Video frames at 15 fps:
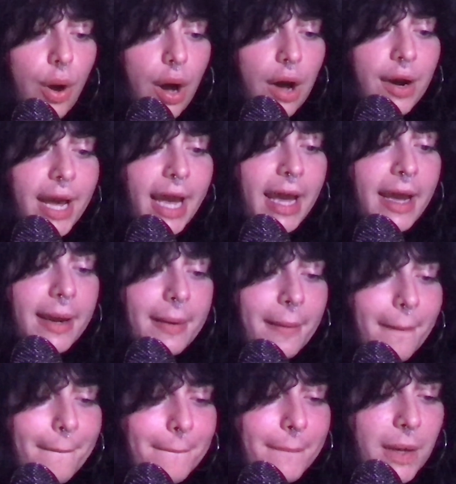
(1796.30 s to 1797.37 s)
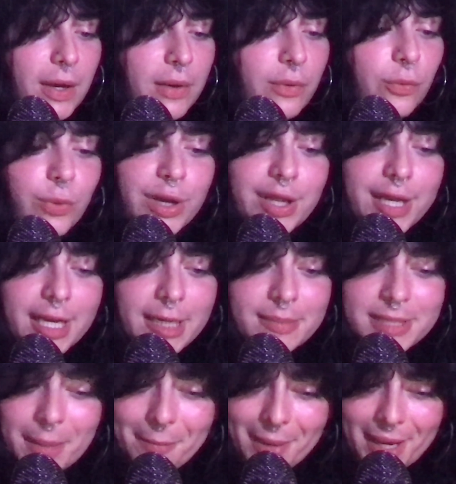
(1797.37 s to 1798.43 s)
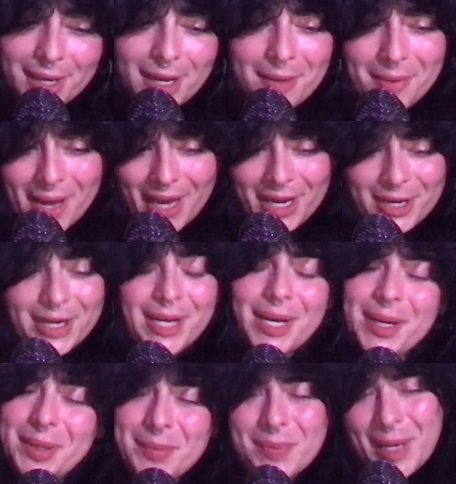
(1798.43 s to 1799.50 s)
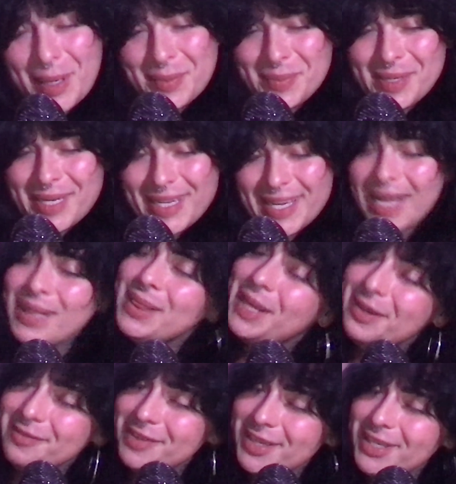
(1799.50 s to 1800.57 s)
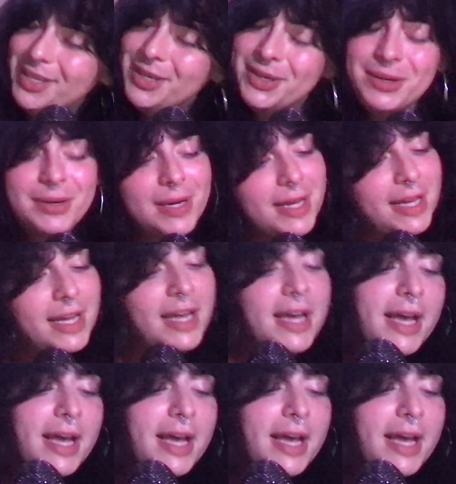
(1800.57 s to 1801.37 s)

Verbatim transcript: Okay, Williams makeup. Hey, baby, I love you.